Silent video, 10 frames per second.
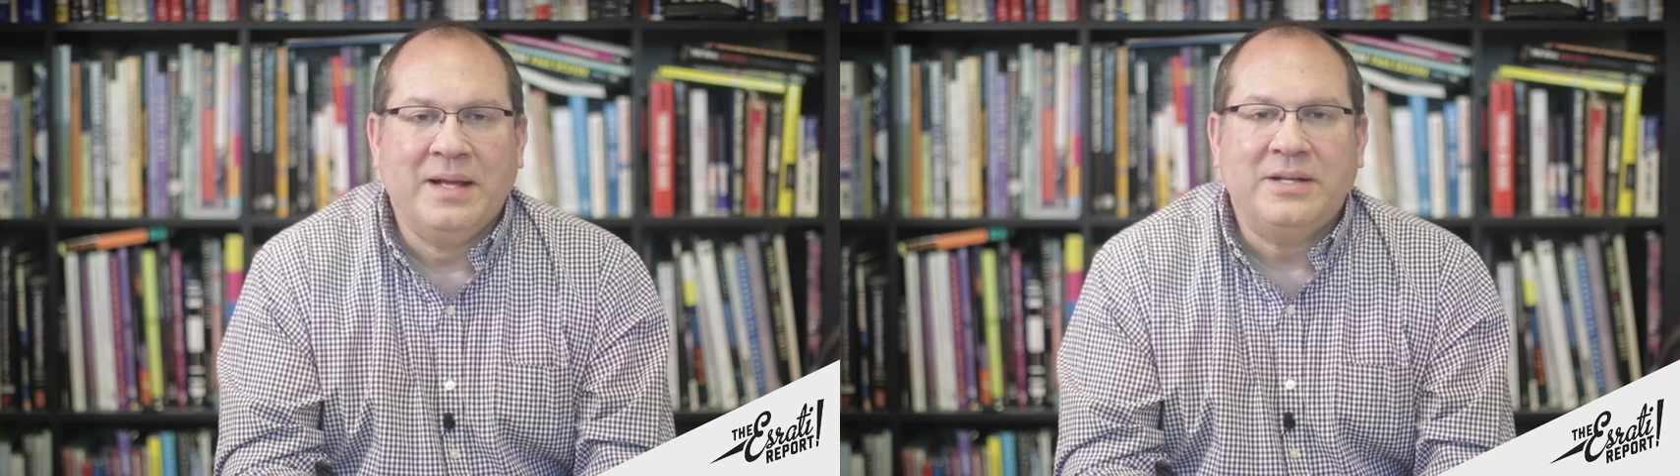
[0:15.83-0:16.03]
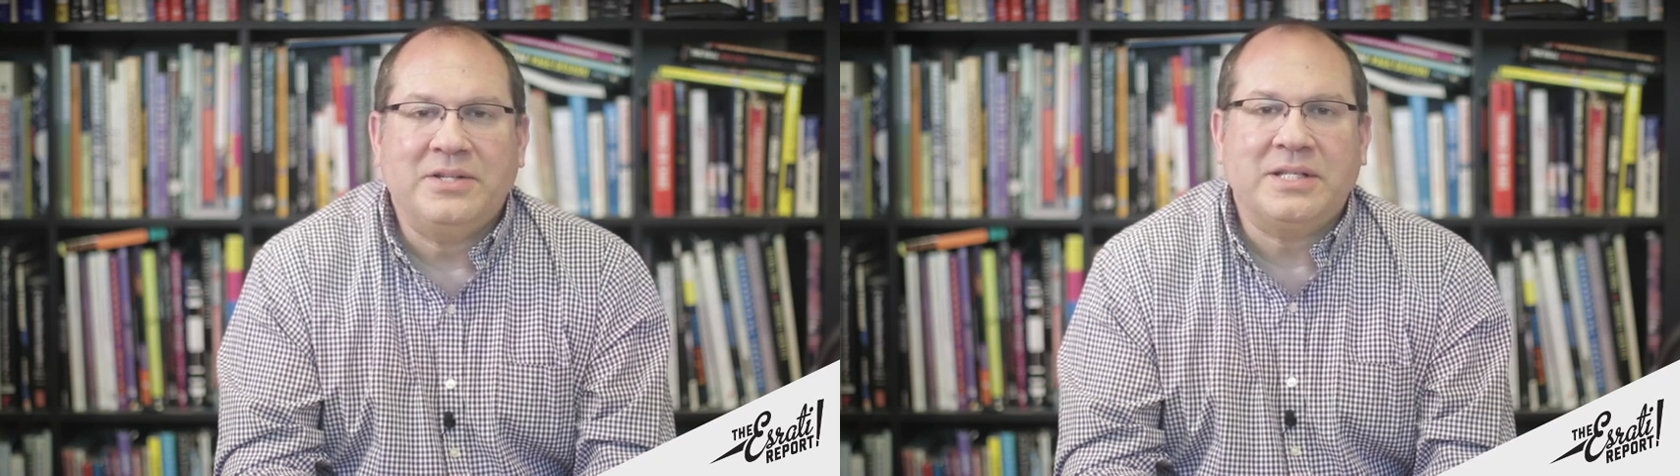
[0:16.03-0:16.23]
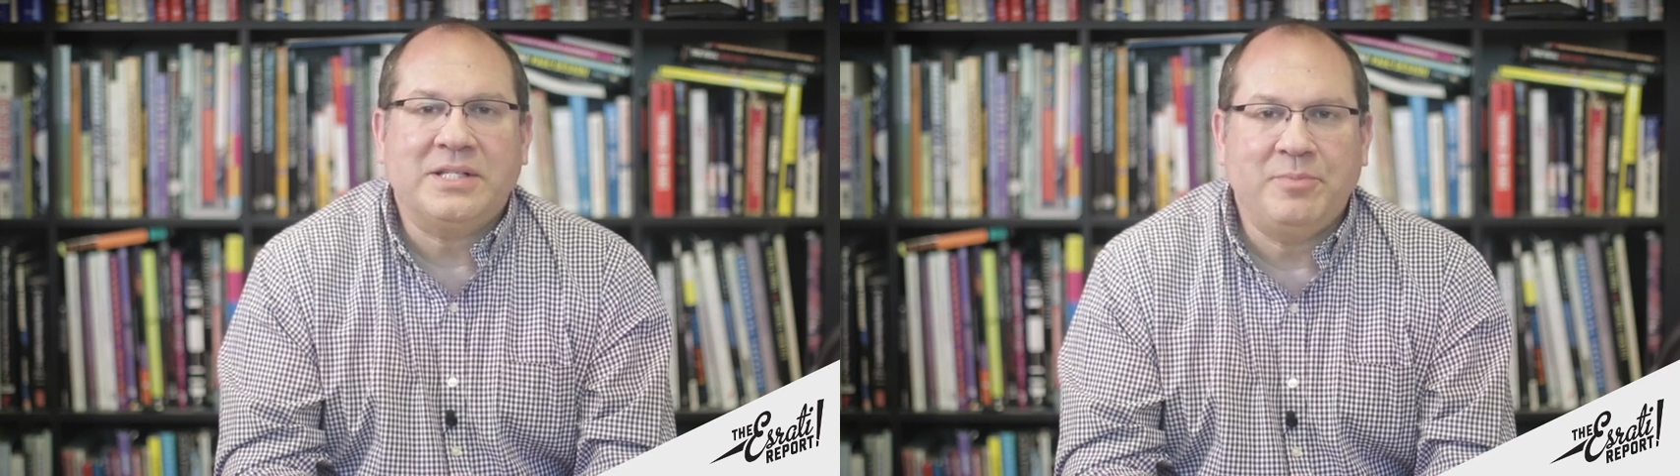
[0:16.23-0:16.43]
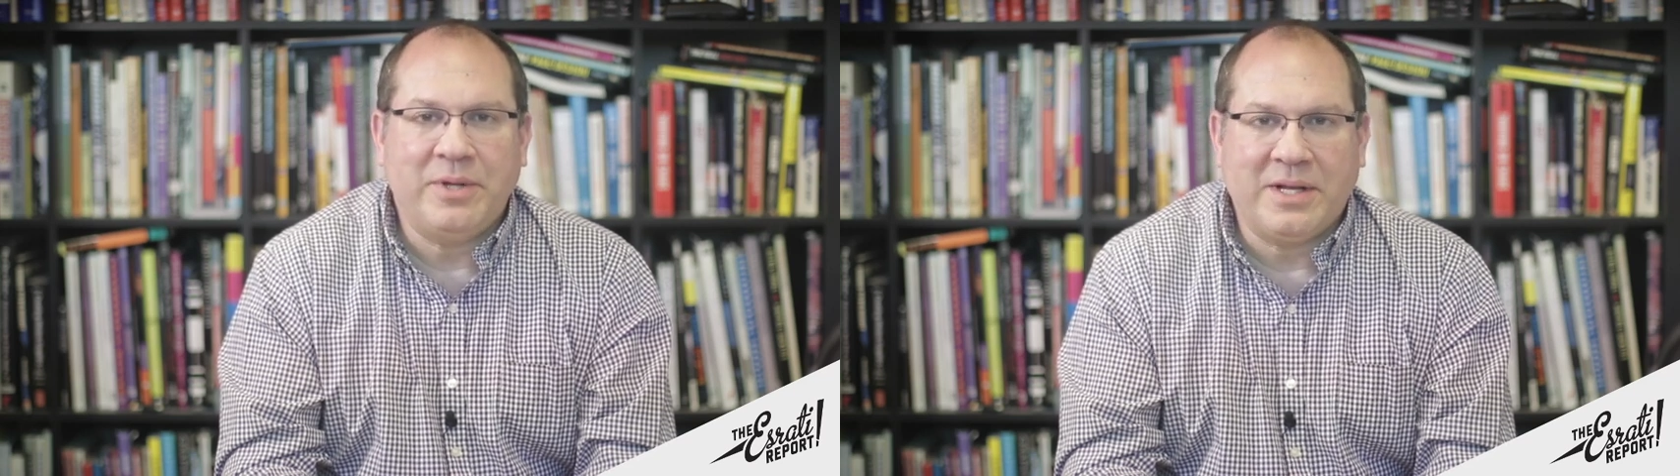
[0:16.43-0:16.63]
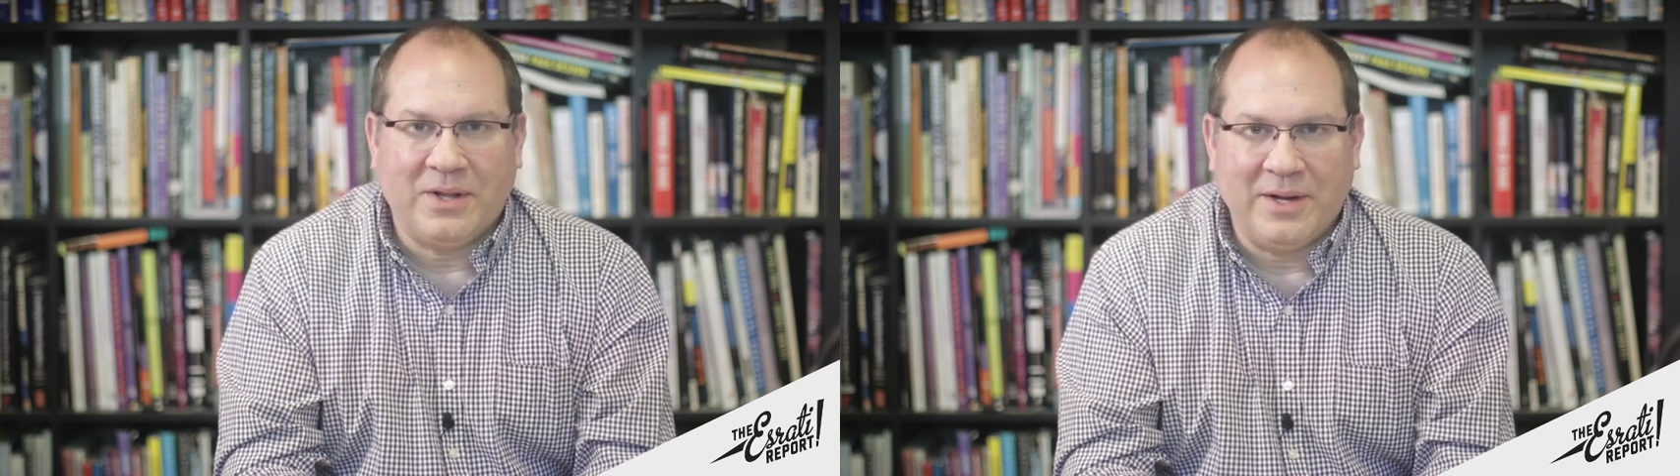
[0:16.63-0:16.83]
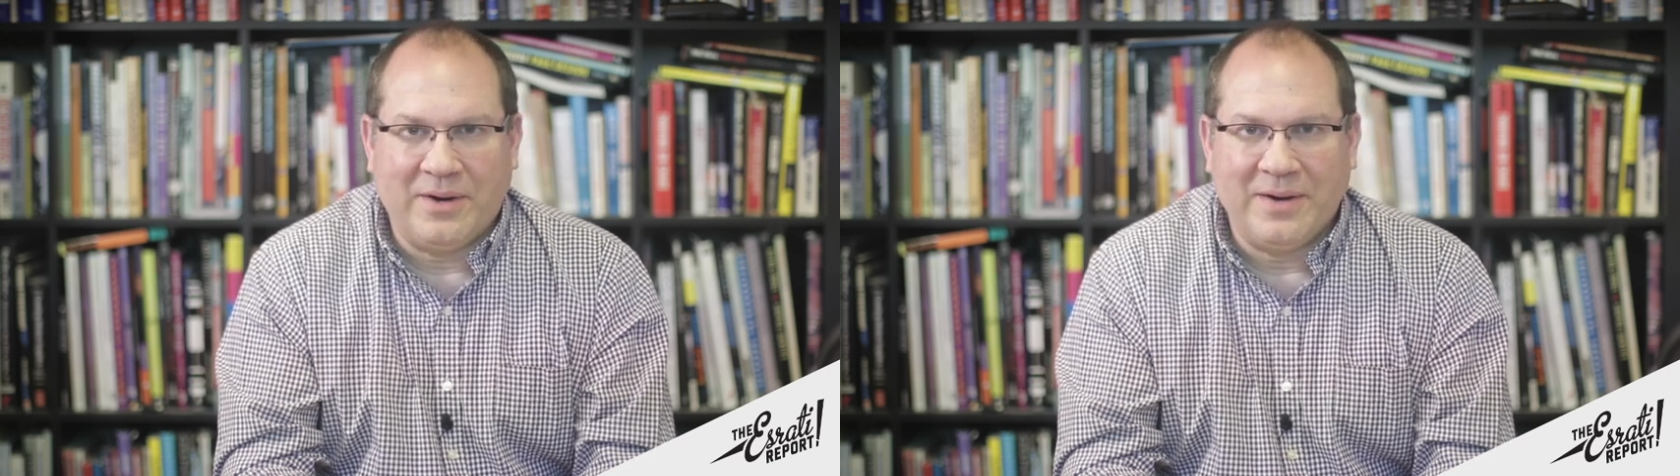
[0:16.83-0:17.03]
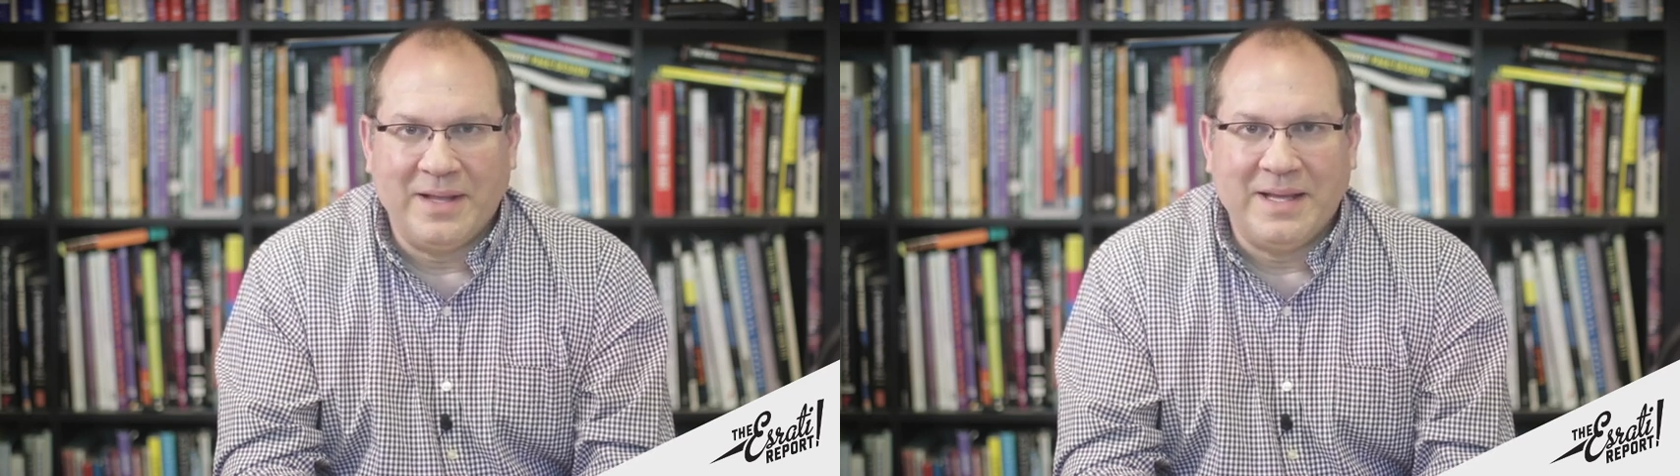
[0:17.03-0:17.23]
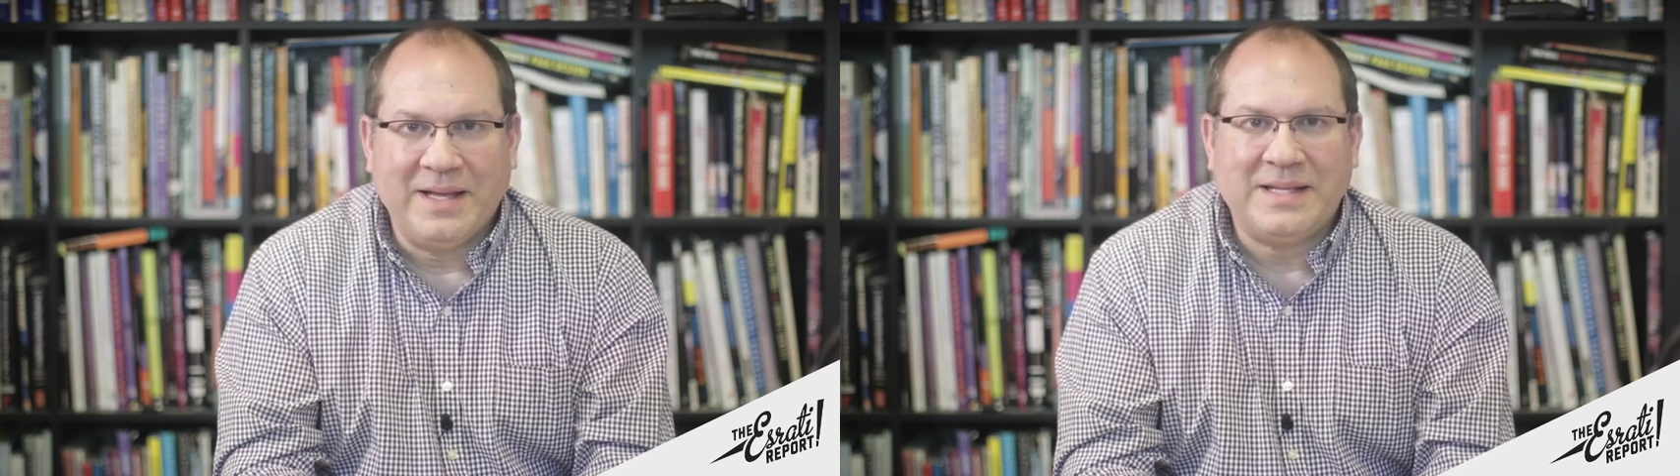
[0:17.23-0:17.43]
Just to be clear,
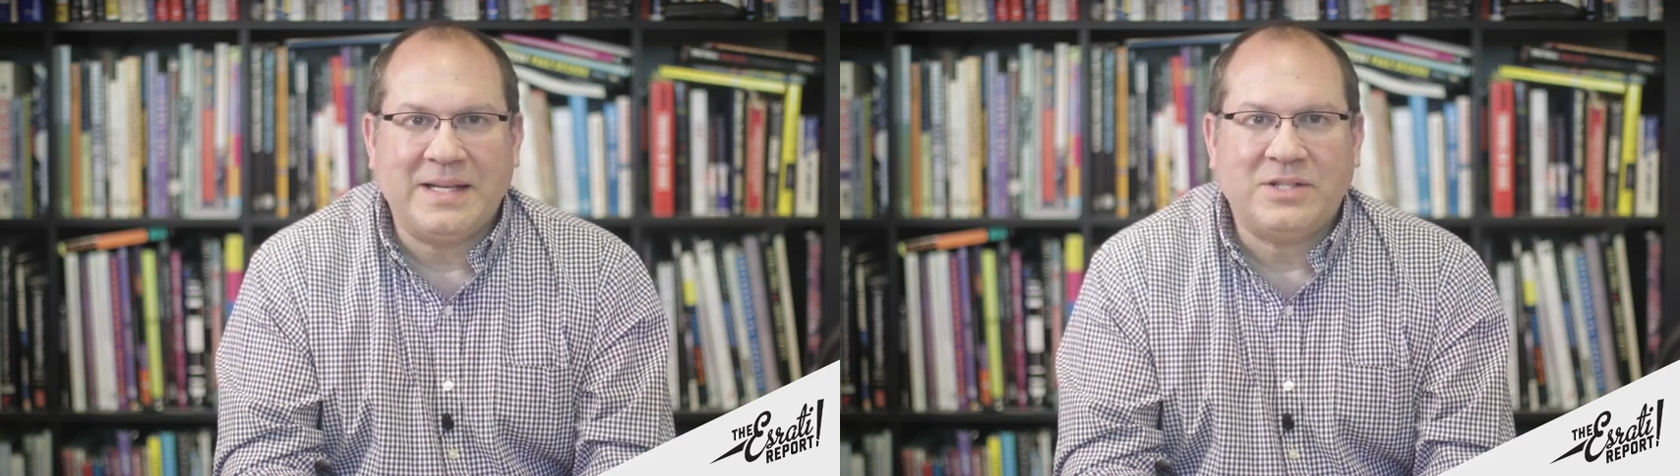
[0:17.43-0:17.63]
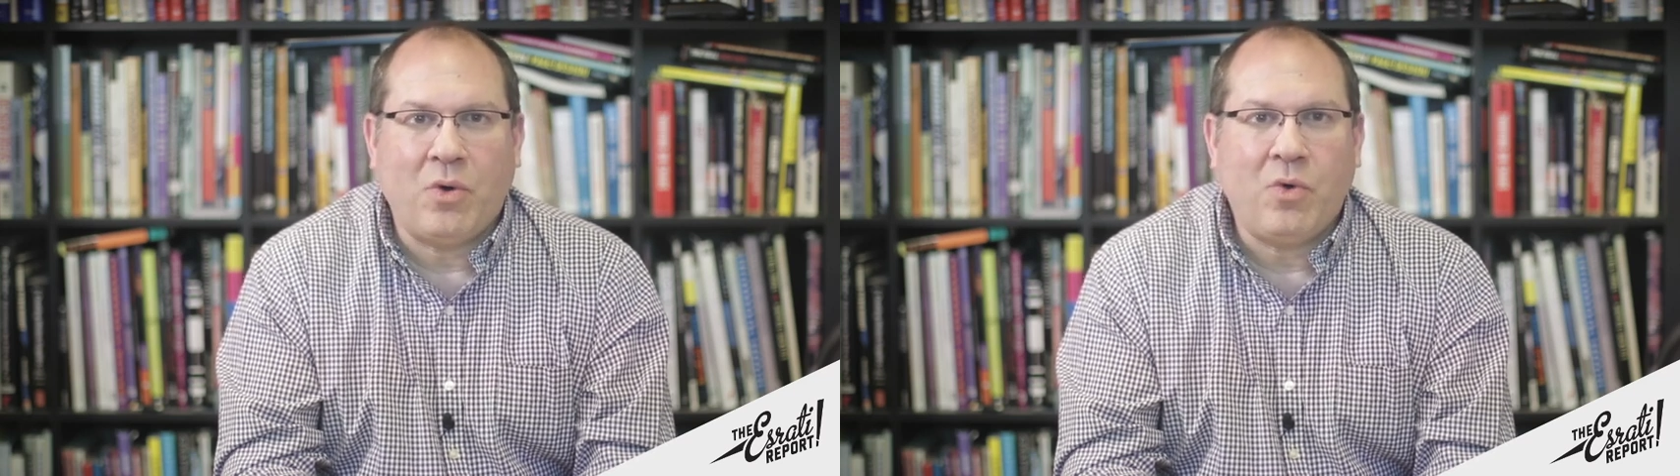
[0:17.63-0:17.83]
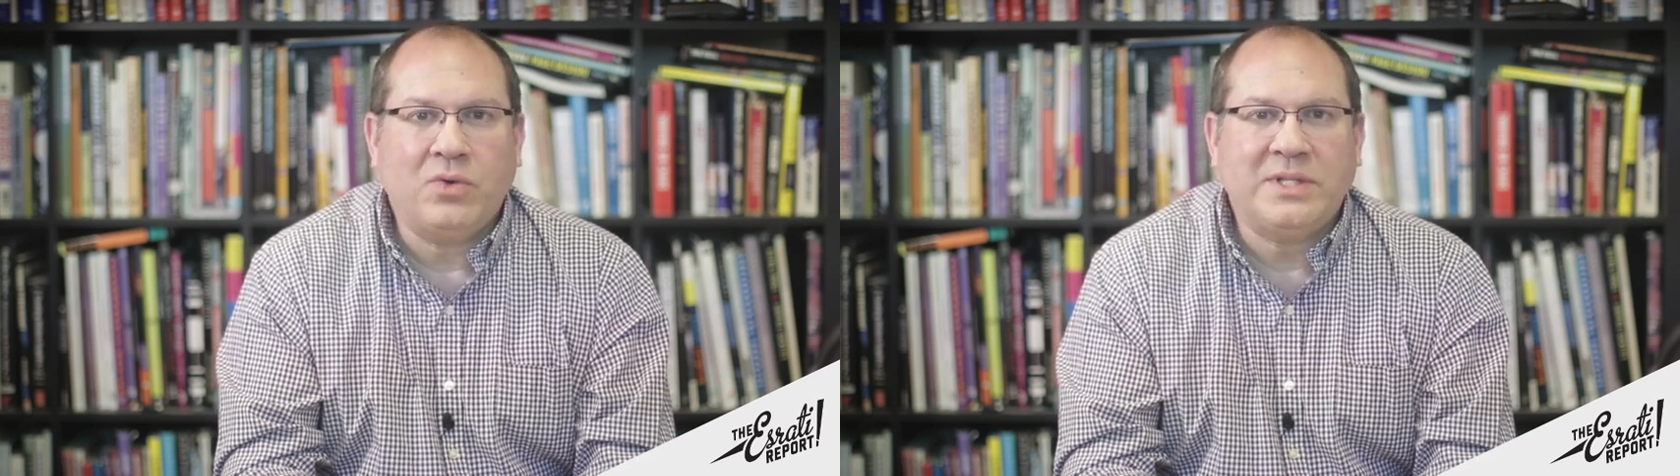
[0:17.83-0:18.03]
it takes a whole